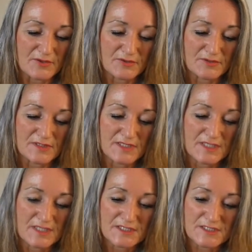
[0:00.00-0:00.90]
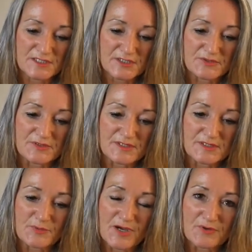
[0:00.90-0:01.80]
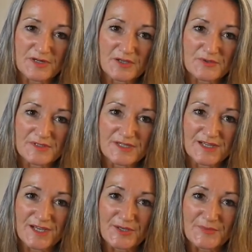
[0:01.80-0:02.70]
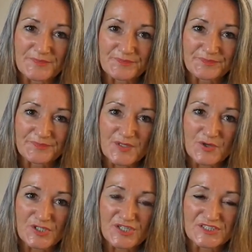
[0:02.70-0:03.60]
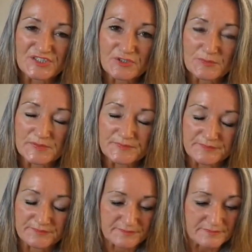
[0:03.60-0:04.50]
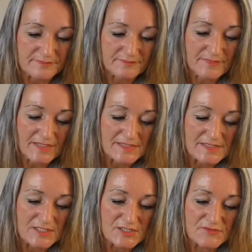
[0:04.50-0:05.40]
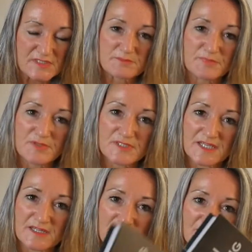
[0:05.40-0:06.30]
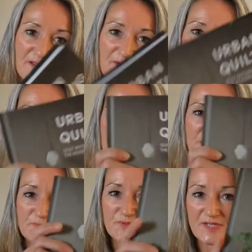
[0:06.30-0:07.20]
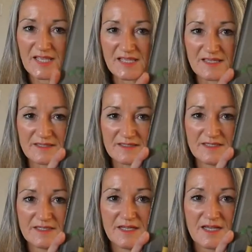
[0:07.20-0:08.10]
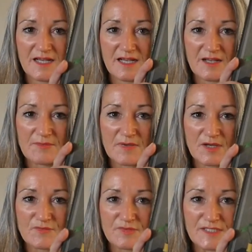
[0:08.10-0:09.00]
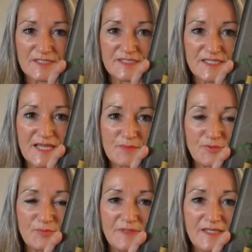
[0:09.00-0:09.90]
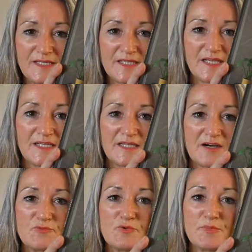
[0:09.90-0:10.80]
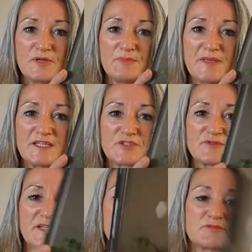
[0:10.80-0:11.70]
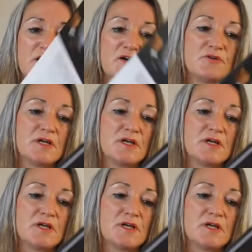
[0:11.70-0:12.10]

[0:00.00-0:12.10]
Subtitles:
on to the well-known online shop and searched for some books, and I found this book here. Hopefully you can see that properly. I will put a picture in as well.